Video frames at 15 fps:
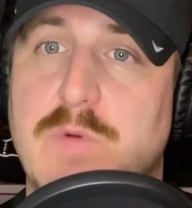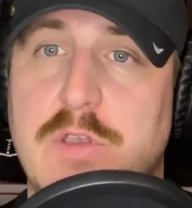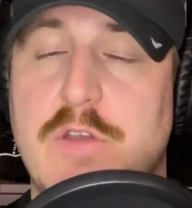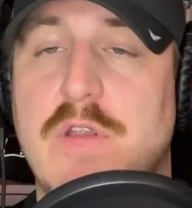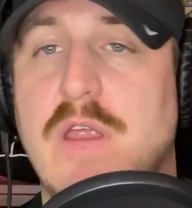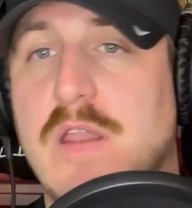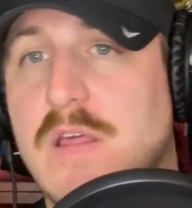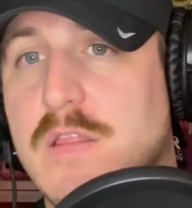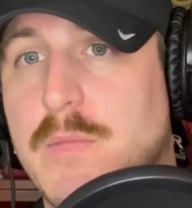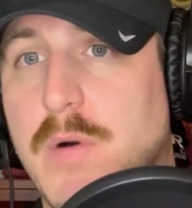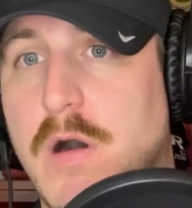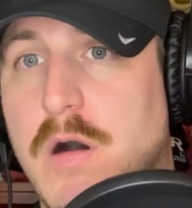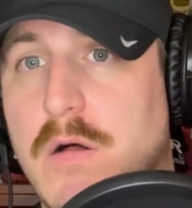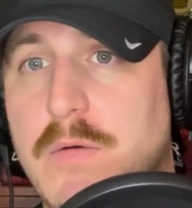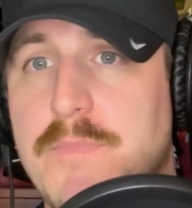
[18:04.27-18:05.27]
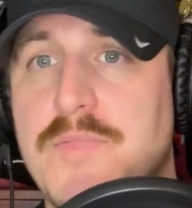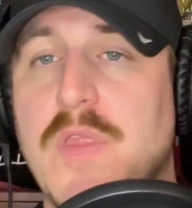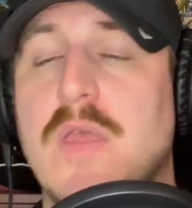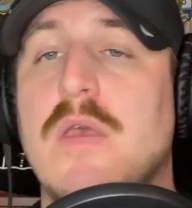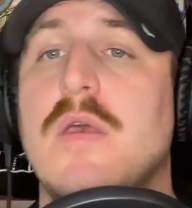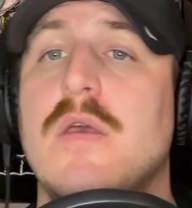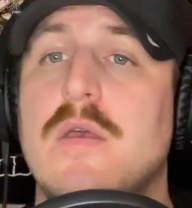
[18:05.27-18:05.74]
you're hitting the ball,
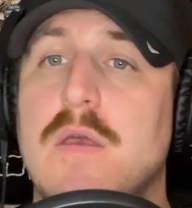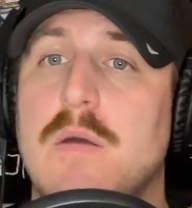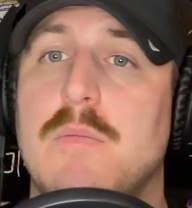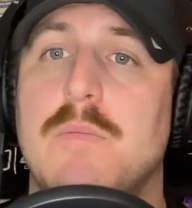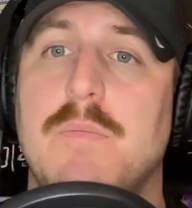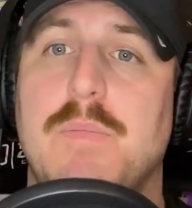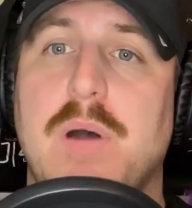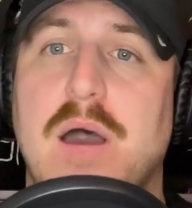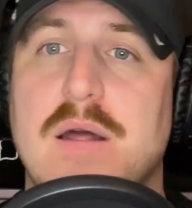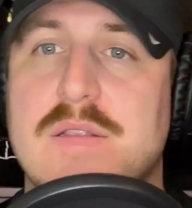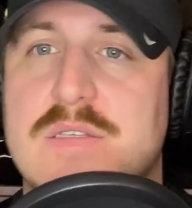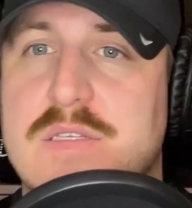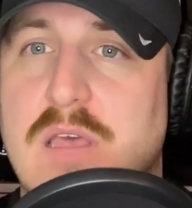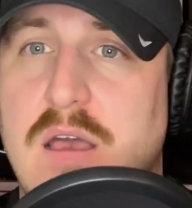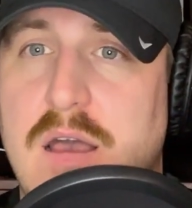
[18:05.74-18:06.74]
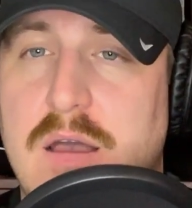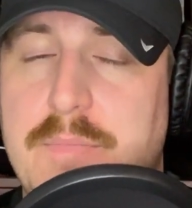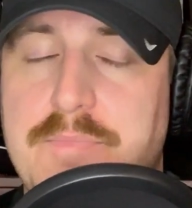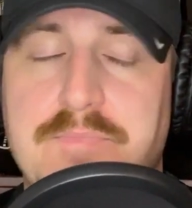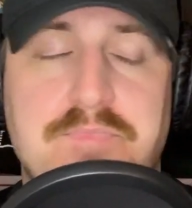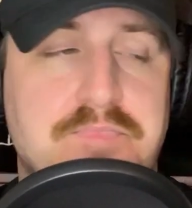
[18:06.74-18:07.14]
but um,